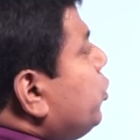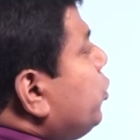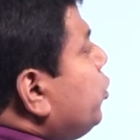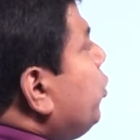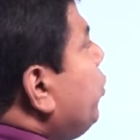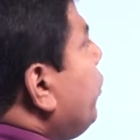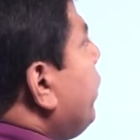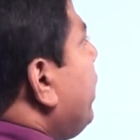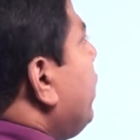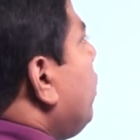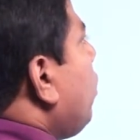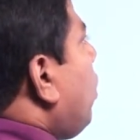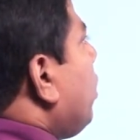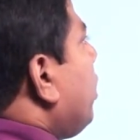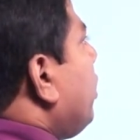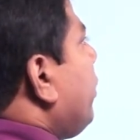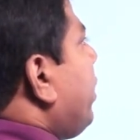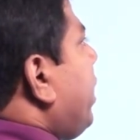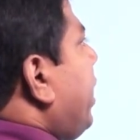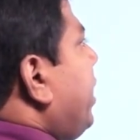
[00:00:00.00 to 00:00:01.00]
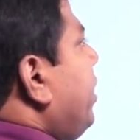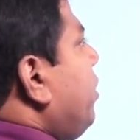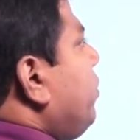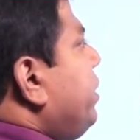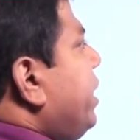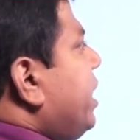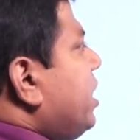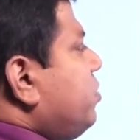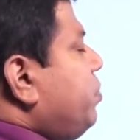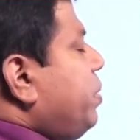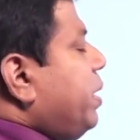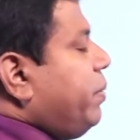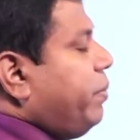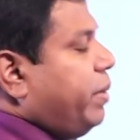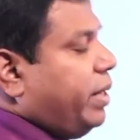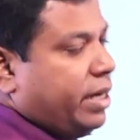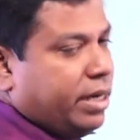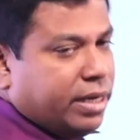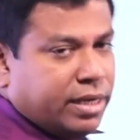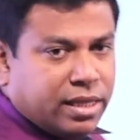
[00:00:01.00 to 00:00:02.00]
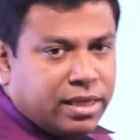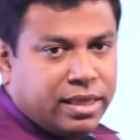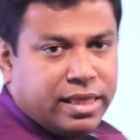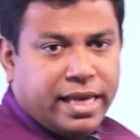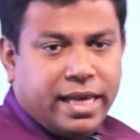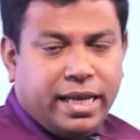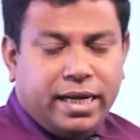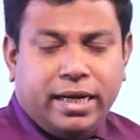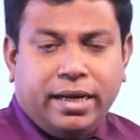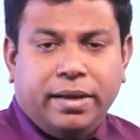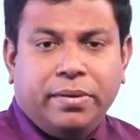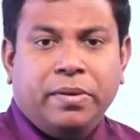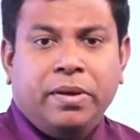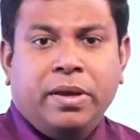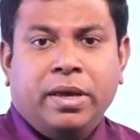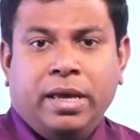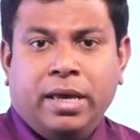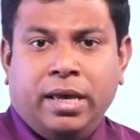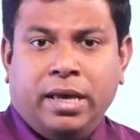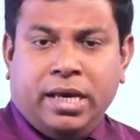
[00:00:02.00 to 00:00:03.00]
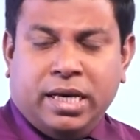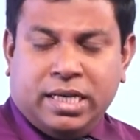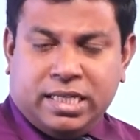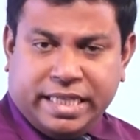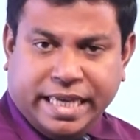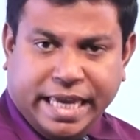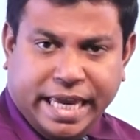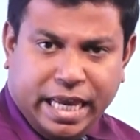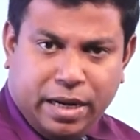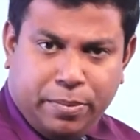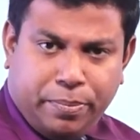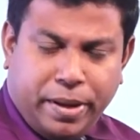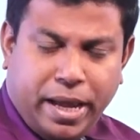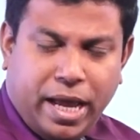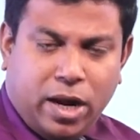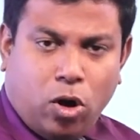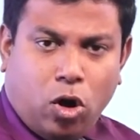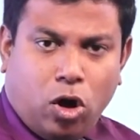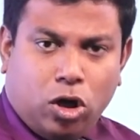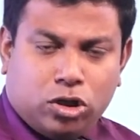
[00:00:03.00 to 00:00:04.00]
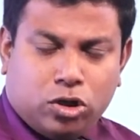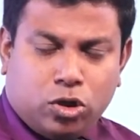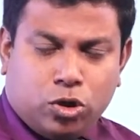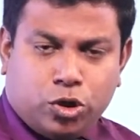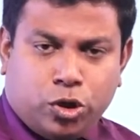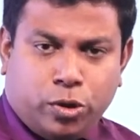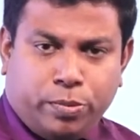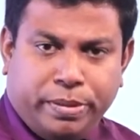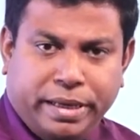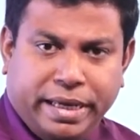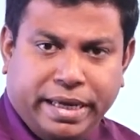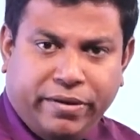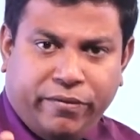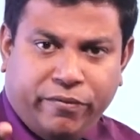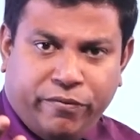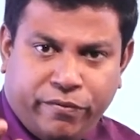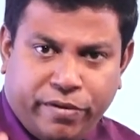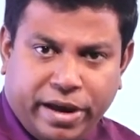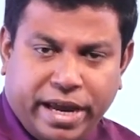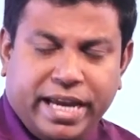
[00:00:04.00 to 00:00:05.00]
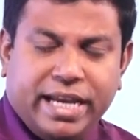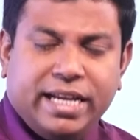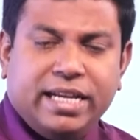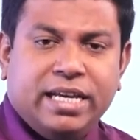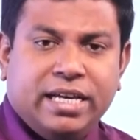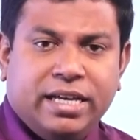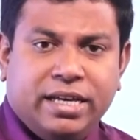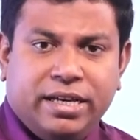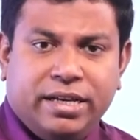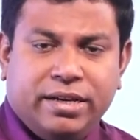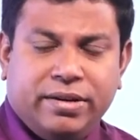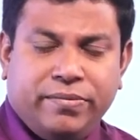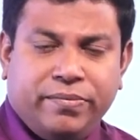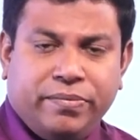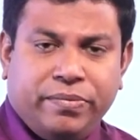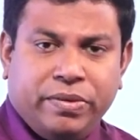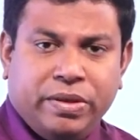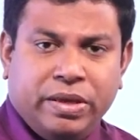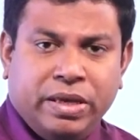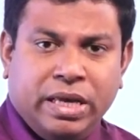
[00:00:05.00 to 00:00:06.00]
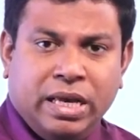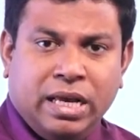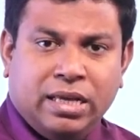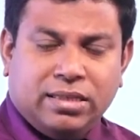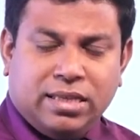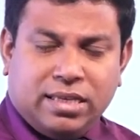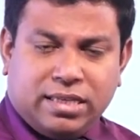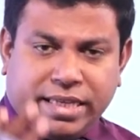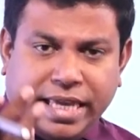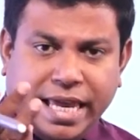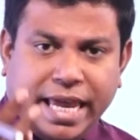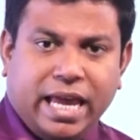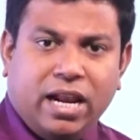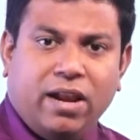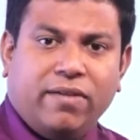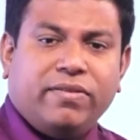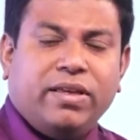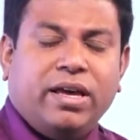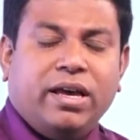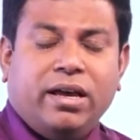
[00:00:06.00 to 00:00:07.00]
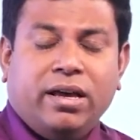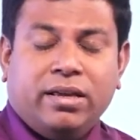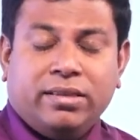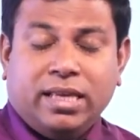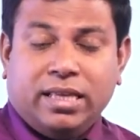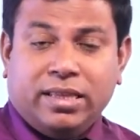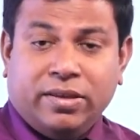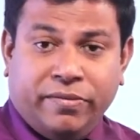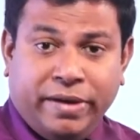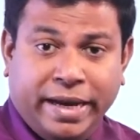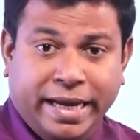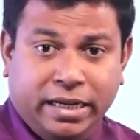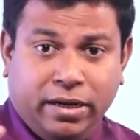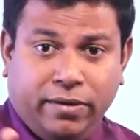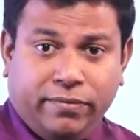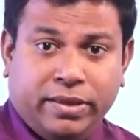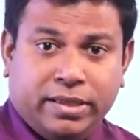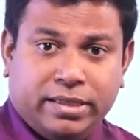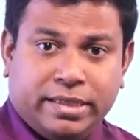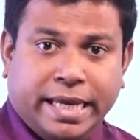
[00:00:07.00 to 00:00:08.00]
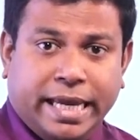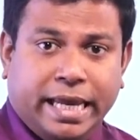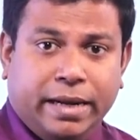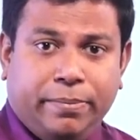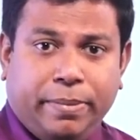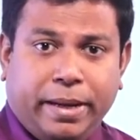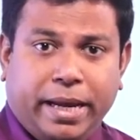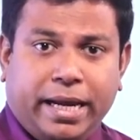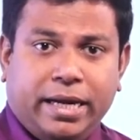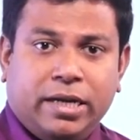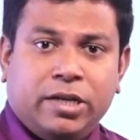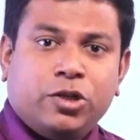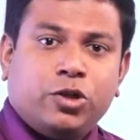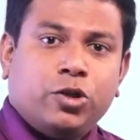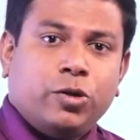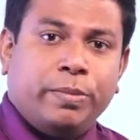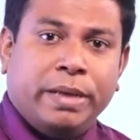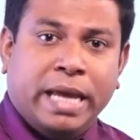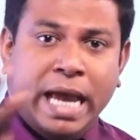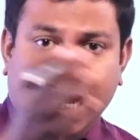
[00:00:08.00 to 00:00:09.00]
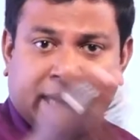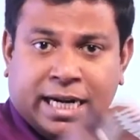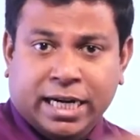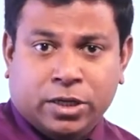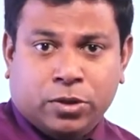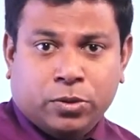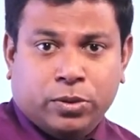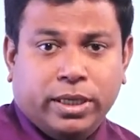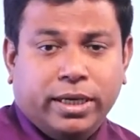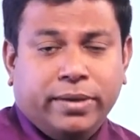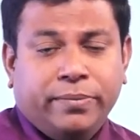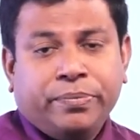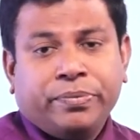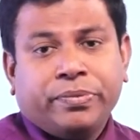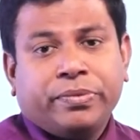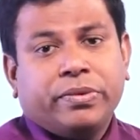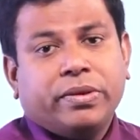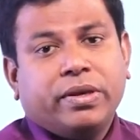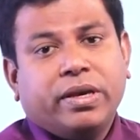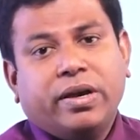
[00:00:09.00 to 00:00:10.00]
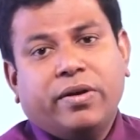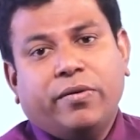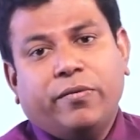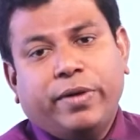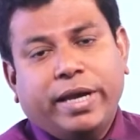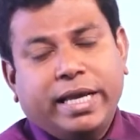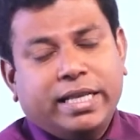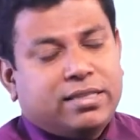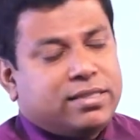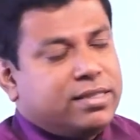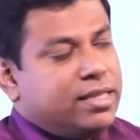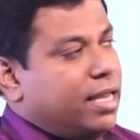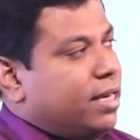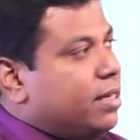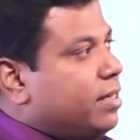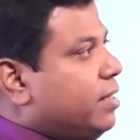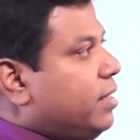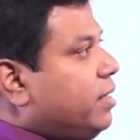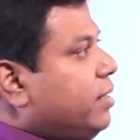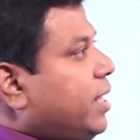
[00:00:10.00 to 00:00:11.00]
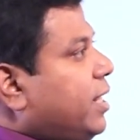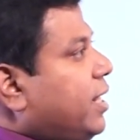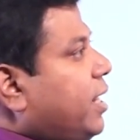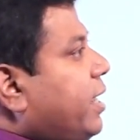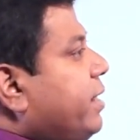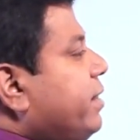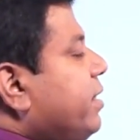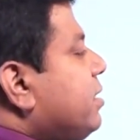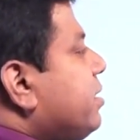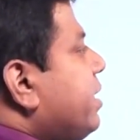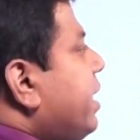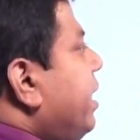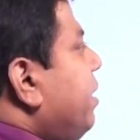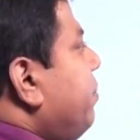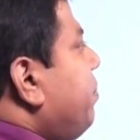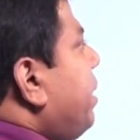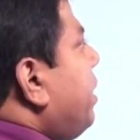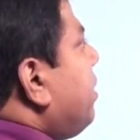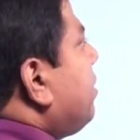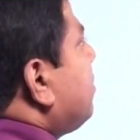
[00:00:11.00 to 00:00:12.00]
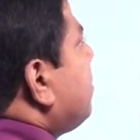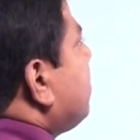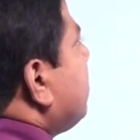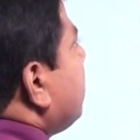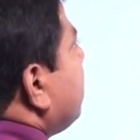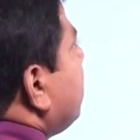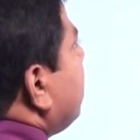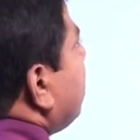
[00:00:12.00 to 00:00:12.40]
do in order to carry out the experiment? Then scale pan also should be weighed. The scale of the weight of the scale pan should be added to the weights that are in the scale pans.